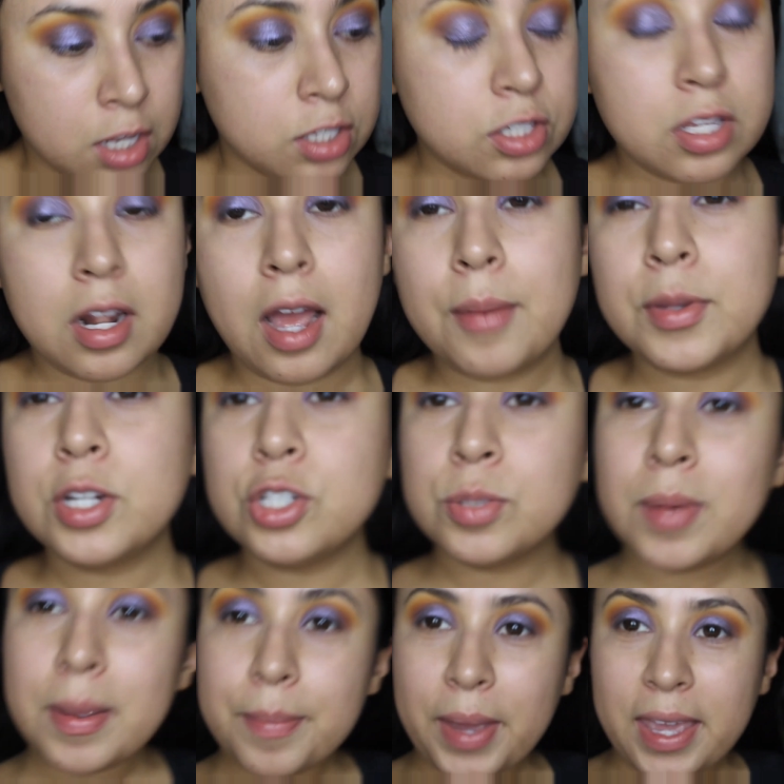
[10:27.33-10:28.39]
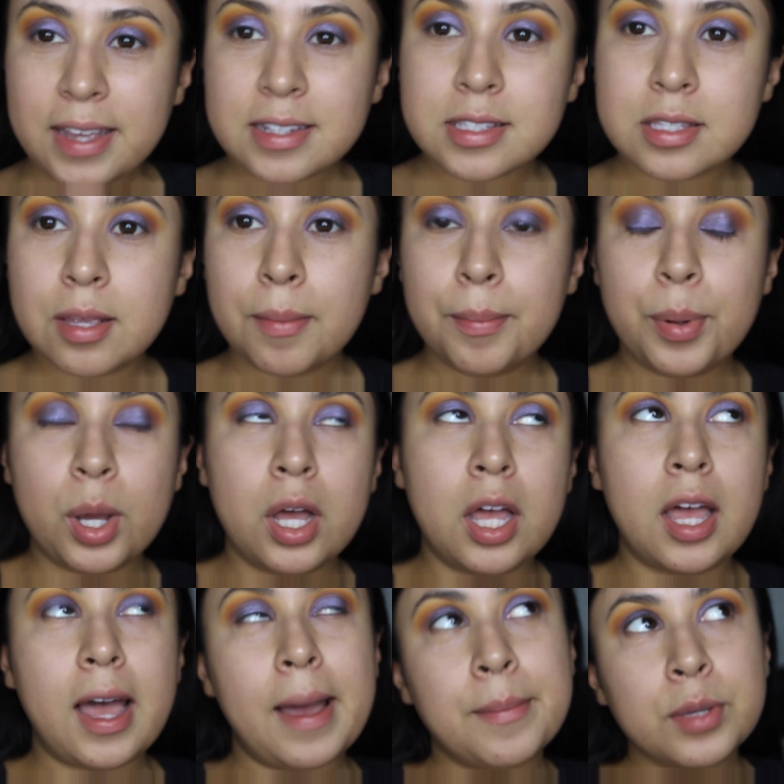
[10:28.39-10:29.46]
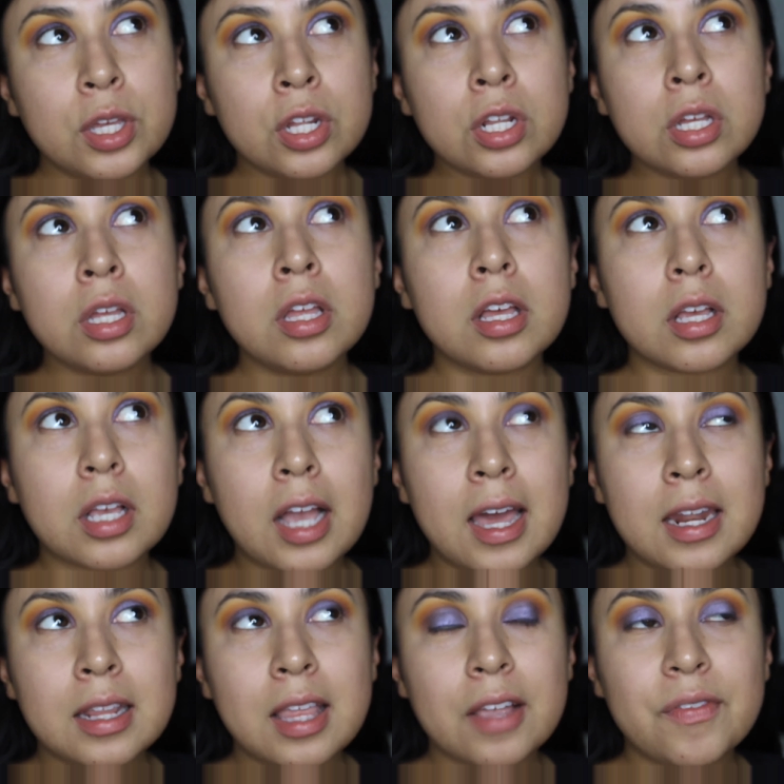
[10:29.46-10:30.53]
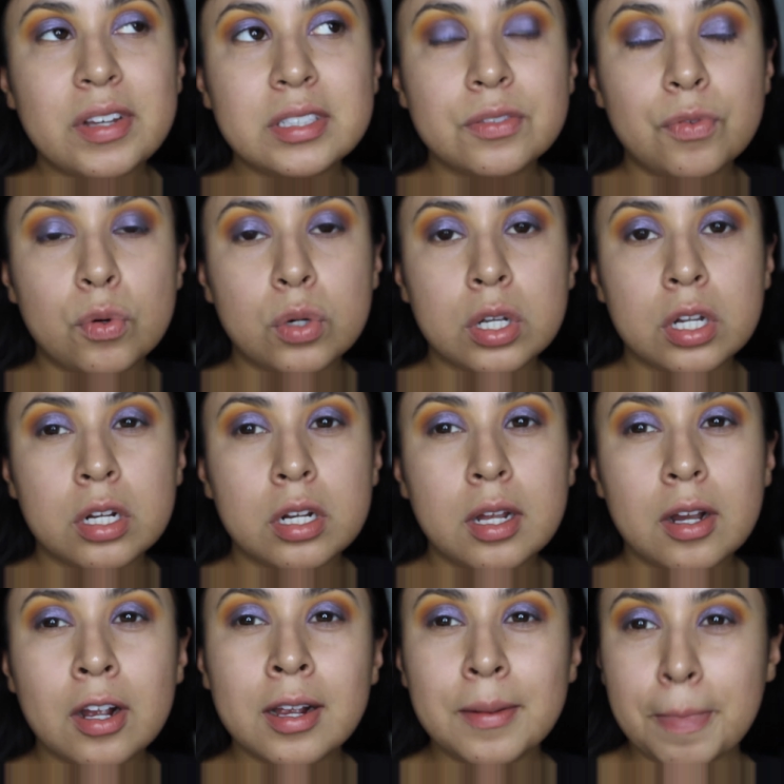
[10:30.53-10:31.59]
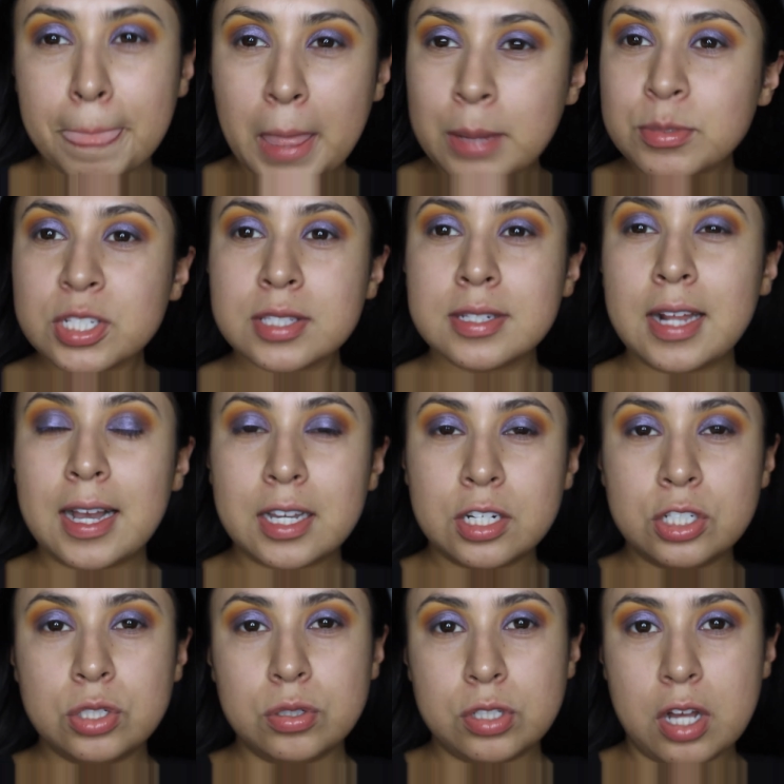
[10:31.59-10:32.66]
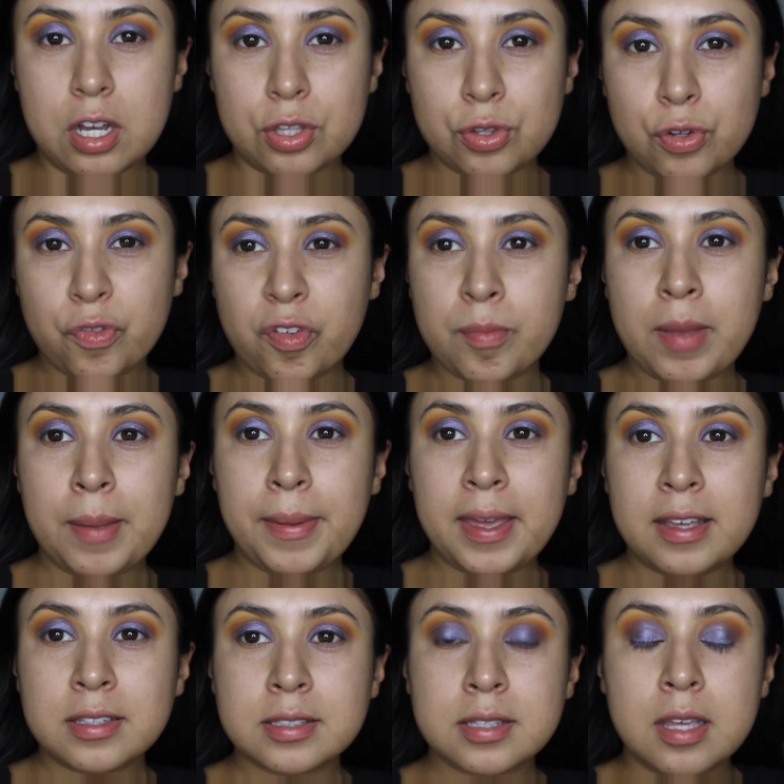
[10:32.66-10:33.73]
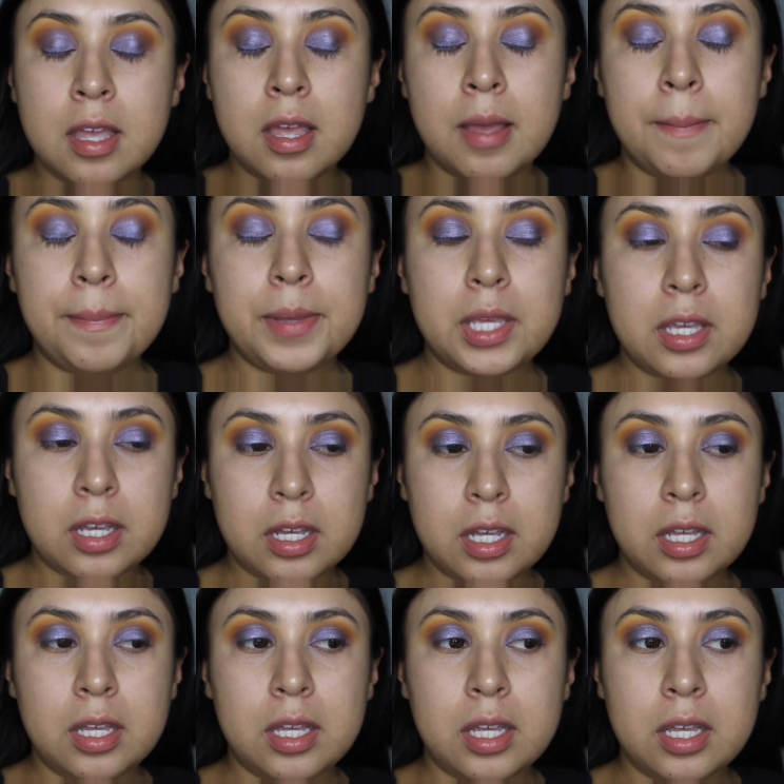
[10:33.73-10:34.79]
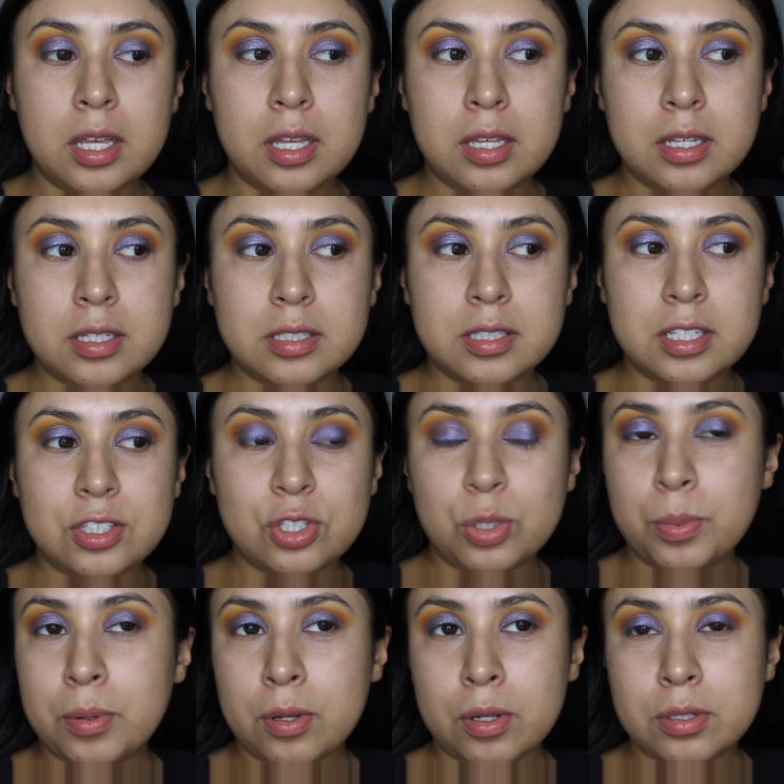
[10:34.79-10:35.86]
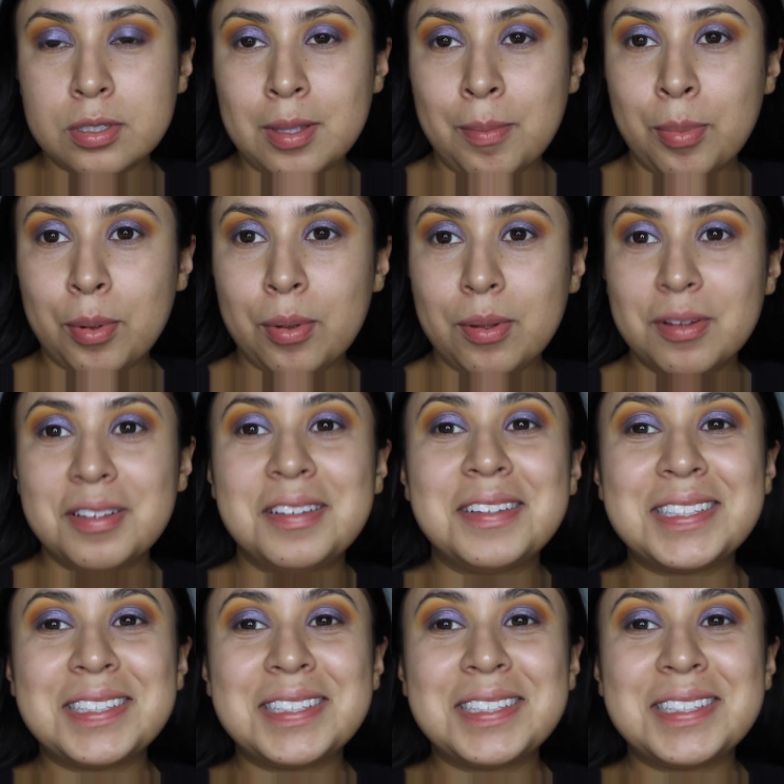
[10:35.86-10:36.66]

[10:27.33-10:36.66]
So now I'm going to do my base, but I'm going to kind of like fast forward, or I'm just not going to do a talk through for my base because it's super simple.